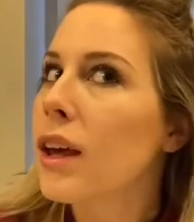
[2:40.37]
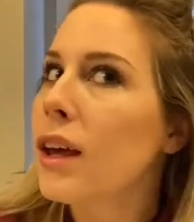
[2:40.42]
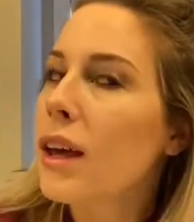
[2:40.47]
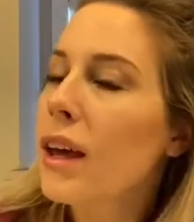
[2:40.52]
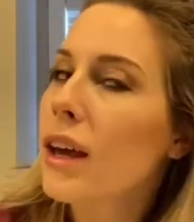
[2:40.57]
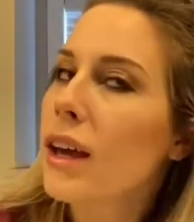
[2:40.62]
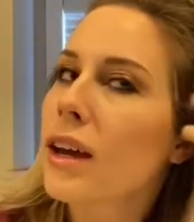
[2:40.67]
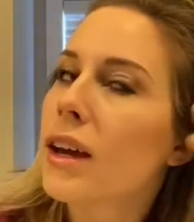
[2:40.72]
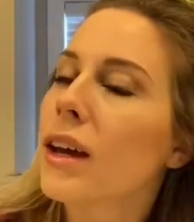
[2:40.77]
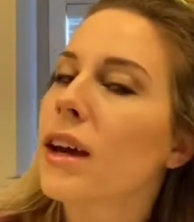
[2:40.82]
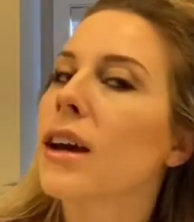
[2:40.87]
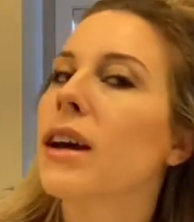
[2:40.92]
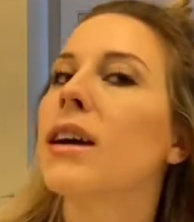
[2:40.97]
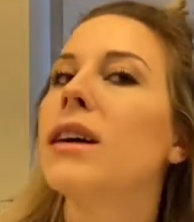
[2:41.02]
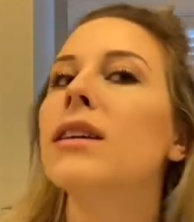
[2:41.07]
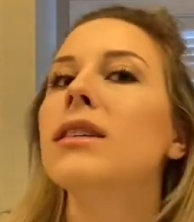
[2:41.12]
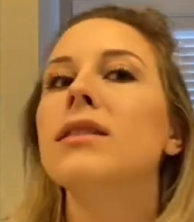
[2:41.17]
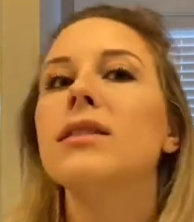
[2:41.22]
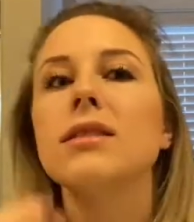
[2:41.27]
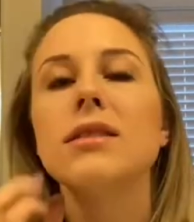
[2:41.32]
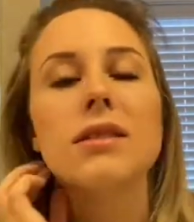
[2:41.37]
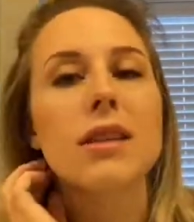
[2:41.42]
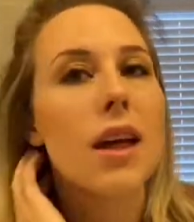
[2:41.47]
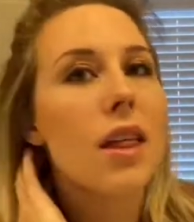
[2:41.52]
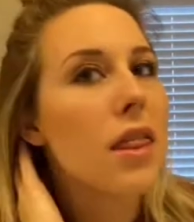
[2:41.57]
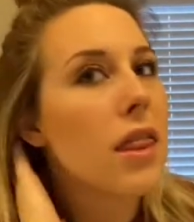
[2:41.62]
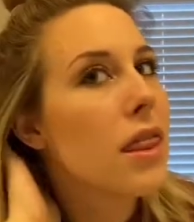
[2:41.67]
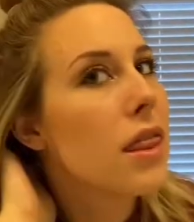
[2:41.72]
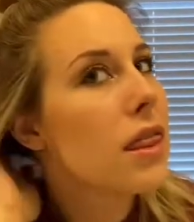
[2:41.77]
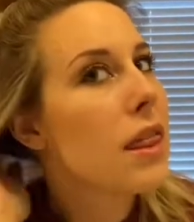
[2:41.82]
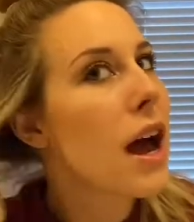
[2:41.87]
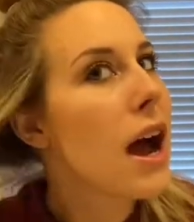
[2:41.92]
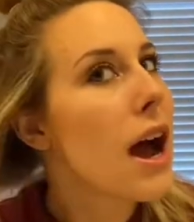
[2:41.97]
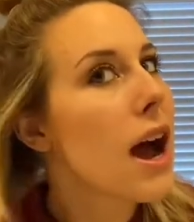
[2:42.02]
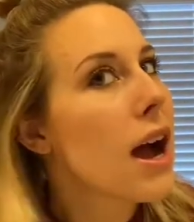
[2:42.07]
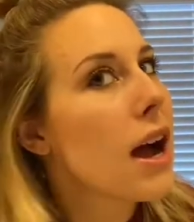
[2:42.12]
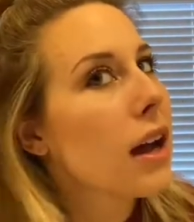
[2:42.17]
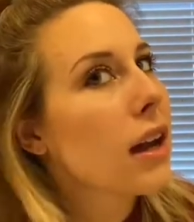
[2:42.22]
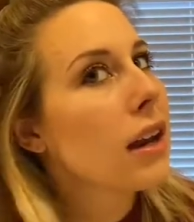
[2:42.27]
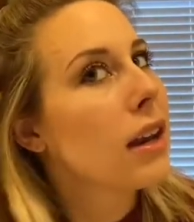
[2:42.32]
And
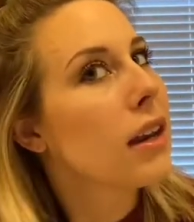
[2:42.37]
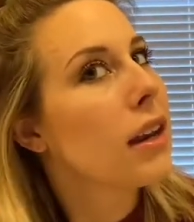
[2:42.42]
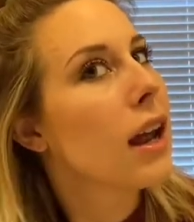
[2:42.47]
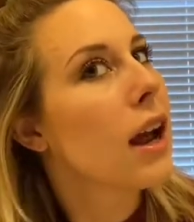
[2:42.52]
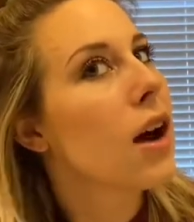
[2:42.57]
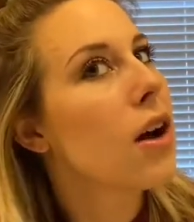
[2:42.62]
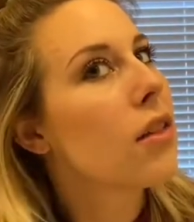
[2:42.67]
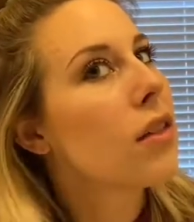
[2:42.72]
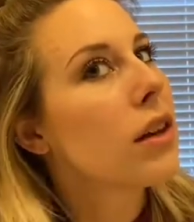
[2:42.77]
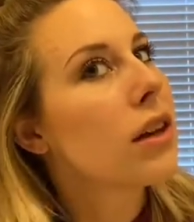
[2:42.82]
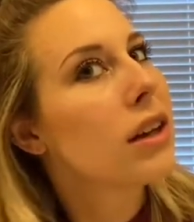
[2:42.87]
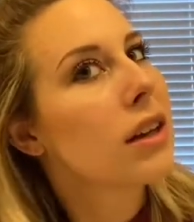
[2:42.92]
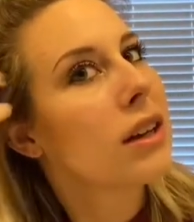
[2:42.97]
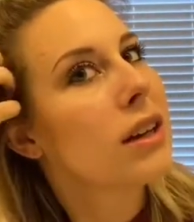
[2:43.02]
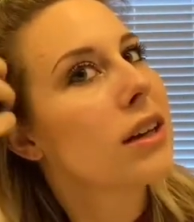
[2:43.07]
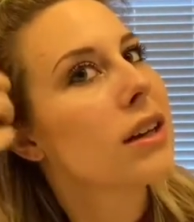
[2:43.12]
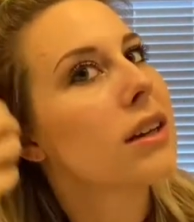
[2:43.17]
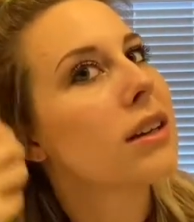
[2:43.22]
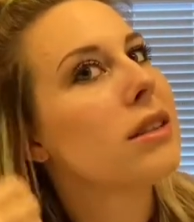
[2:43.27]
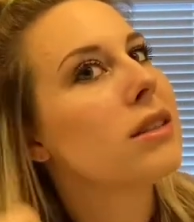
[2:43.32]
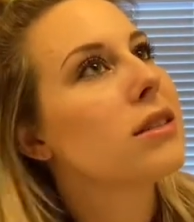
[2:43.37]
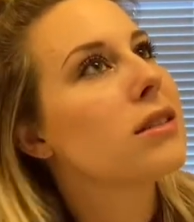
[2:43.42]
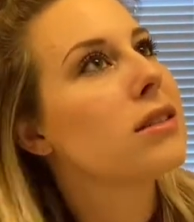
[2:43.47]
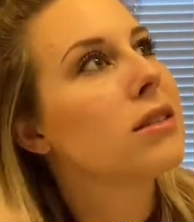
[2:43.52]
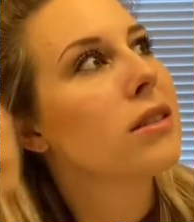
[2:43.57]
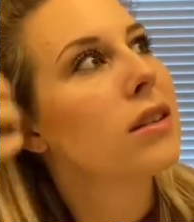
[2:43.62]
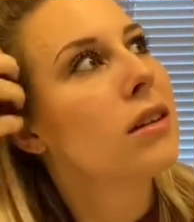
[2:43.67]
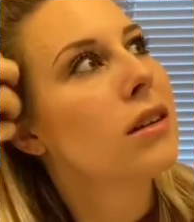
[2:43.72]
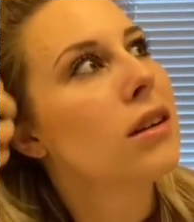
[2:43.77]
that, now that it is